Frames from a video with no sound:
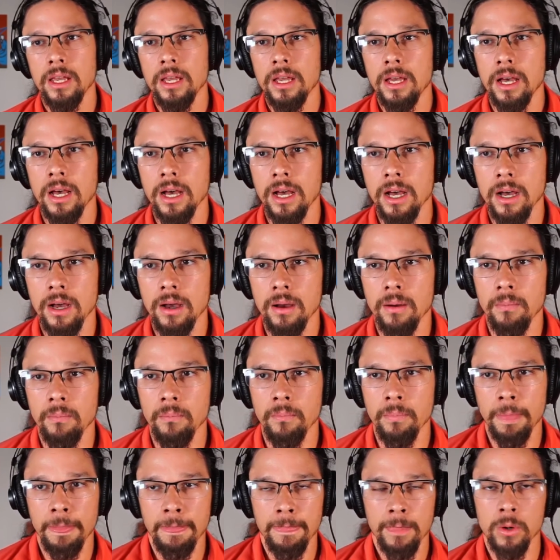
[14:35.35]

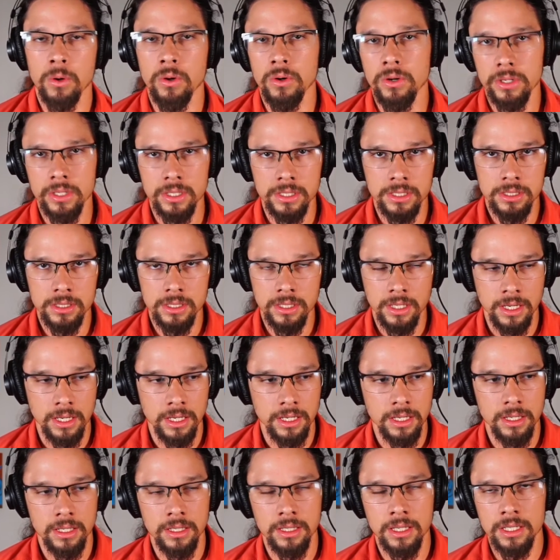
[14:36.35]
or it
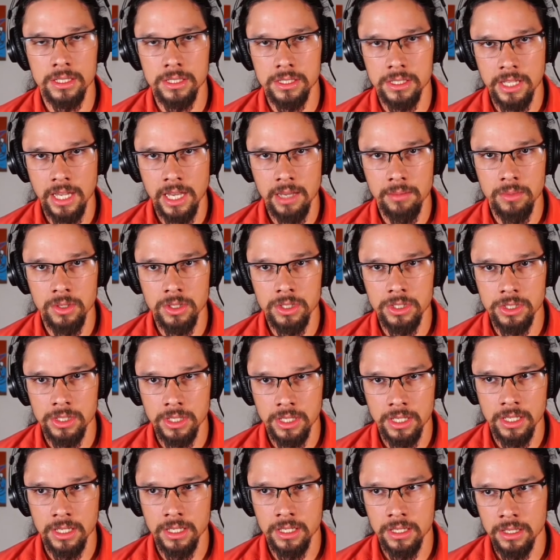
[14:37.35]
does damage
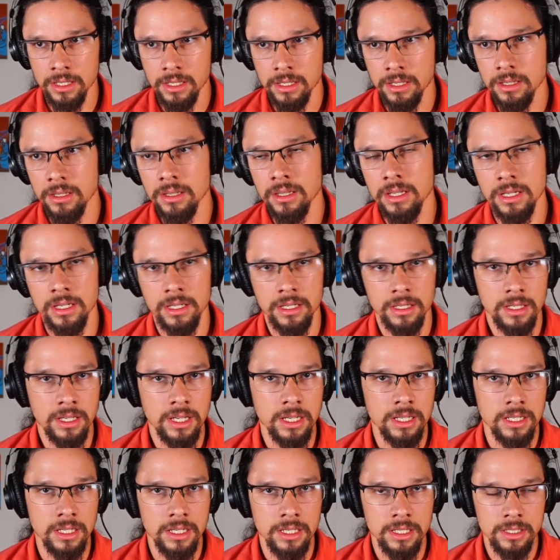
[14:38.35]
in the
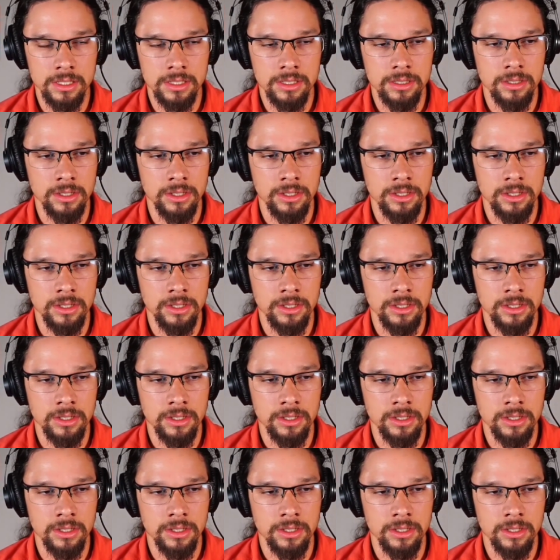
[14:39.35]
kidneys,